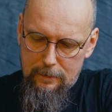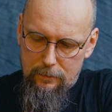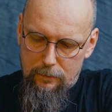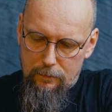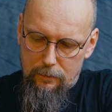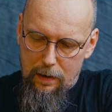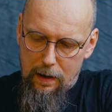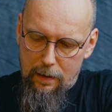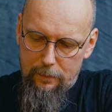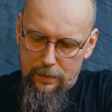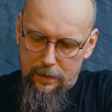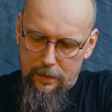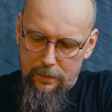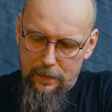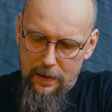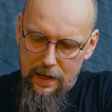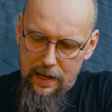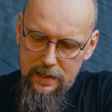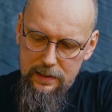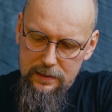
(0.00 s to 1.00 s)
rubber
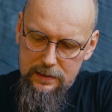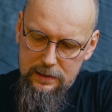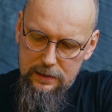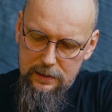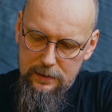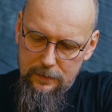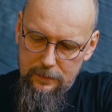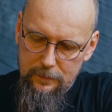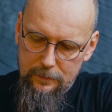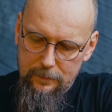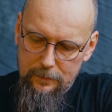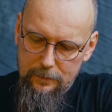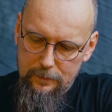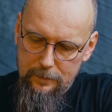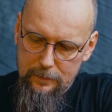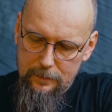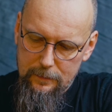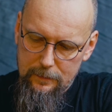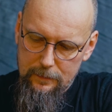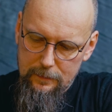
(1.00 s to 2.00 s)
bands,
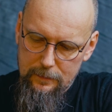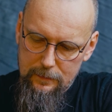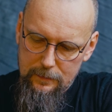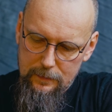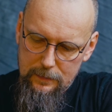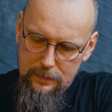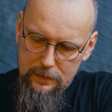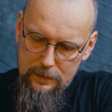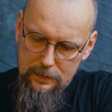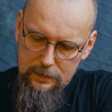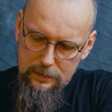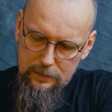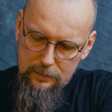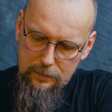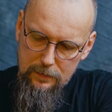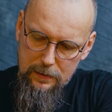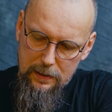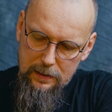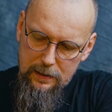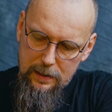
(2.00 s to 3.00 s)
so
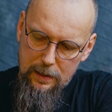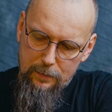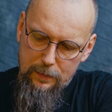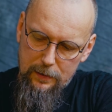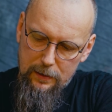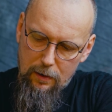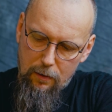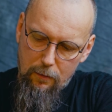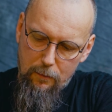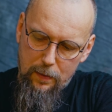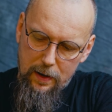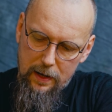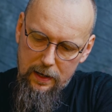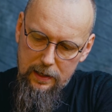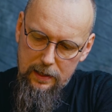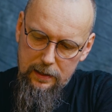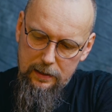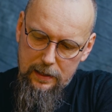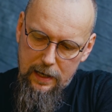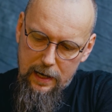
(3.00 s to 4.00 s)
you can keep it open
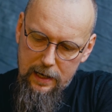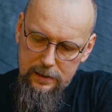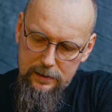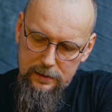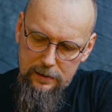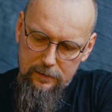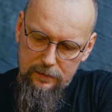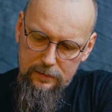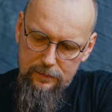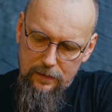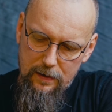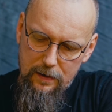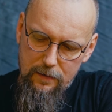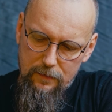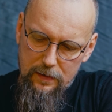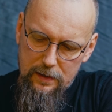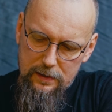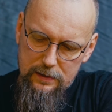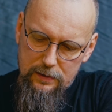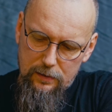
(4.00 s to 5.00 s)
in case
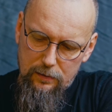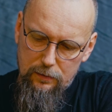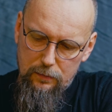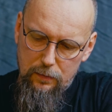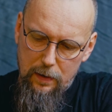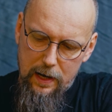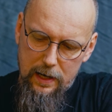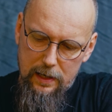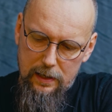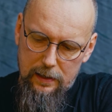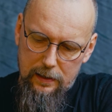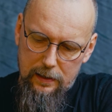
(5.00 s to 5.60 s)
if it's not raining.